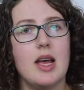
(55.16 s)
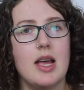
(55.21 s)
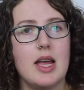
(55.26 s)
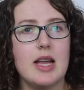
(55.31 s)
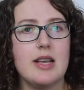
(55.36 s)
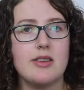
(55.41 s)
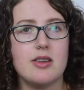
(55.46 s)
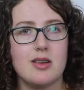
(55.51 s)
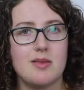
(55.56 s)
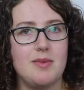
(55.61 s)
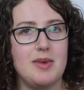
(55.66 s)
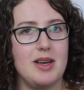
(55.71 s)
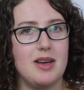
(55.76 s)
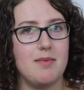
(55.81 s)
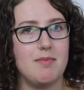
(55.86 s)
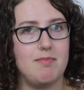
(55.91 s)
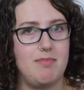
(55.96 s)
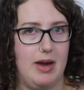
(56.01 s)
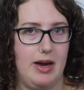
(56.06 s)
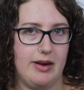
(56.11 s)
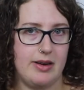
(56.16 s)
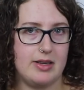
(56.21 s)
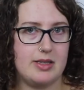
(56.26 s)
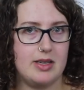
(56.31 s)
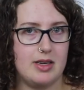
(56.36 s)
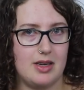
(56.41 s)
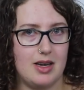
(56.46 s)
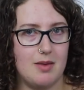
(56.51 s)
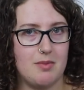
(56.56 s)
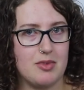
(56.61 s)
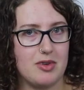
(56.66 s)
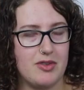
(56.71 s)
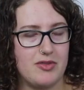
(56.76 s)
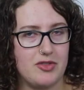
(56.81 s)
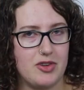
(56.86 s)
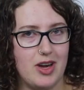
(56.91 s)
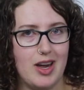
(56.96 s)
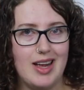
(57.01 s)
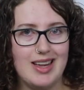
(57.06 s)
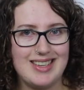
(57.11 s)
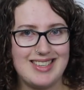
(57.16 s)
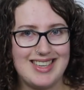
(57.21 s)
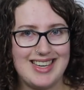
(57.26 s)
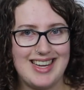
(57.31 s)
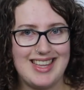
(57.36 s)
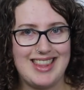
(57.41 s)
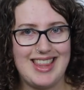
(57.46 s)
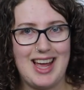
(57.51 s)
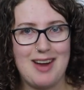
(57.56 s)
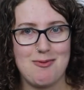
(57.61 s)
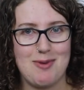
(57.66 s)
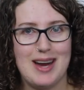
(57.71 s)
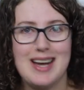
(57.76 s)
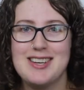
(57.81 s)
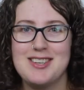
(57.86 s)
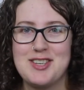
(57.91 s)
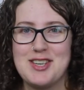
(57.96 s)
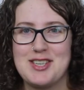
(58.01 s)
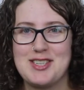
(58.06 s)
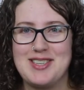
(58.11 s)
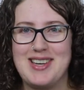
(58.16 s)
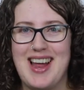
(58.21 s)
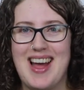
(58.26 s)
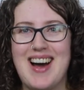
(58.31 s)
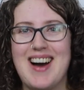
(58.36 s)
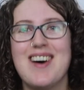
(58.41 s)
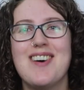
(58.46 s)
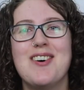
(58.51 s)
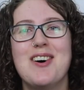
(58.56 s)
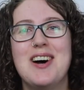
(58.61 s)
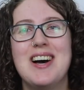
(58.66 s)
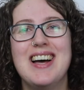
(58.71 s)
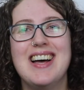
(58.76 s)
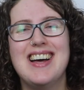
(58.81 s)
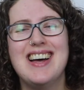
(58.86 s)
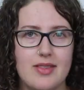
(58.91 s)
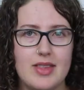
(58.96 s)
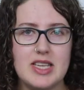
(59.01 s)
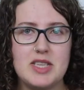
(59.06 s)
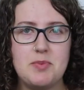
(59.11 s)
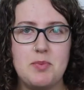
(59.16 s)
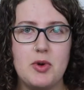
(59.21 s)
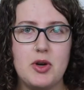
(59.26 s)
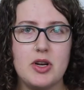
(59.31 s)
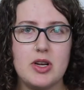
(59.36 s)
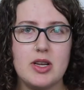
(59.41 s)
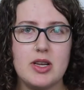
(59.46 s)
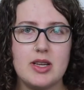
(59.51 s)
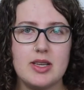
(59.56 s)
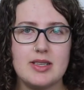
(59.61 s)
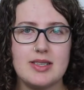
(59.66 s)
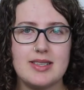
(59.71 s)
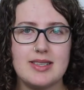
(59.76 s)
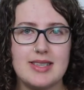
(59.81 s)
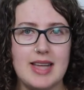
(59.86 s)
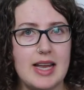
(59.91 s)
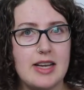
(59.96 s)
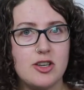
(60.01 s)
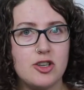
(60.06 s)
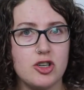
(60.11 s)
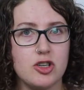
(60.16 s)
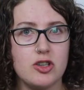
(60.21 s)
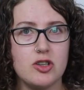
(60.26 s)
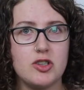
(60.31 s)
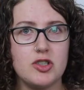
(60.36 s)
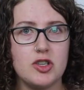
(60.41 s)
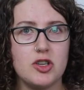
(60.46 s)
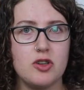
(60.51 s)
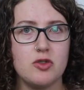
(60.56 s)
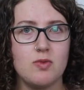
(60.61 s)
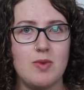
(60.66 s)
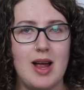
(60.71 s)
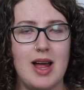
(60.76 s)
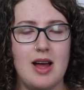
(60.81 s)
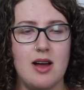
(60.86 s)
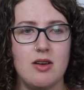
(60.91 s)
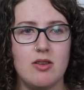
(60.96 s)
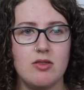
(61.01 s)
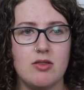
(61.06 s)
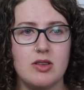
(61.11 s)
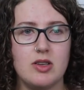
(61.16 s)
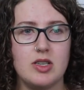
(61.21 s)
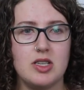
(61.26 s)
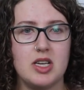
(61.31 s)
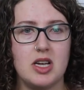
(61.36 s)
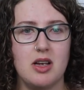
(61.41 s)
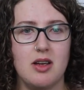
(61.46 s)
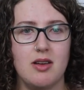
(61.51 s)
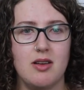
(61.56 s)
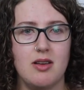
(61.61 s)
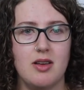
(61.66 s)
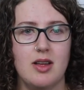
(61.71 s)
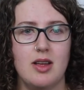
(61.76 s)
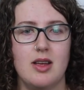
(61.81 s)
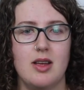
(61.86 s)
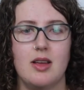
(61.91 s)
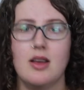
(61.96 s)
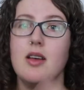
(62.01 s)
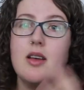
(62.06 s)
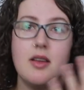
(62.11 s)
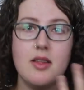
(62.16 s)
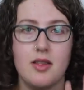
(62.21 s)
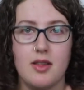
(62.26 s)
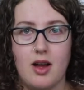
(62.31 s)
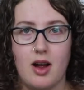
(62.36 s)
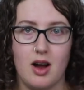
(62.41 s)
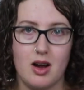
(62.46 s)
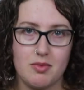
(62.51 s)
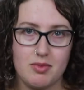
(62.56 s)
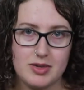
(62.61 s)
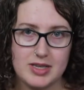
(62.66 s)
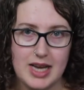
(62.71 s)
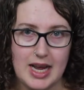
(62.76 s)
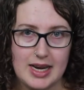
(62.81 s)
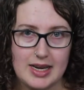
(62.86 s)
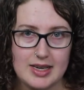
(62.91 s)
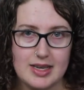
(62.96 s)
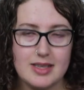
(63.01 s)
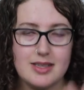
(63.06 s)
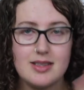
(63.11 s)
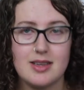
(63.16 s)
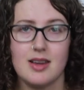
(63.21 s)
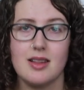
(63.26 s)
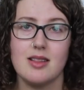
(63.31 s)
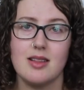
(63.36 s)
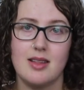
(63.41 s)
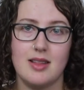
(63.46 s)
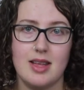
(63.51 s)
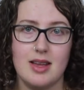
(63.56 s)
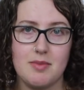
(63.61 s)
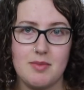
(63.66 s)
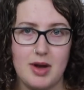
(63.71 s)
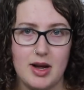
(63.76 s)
It took me an embarrassing number of tries to get that right just now. This book centers around our protagonist, Lillian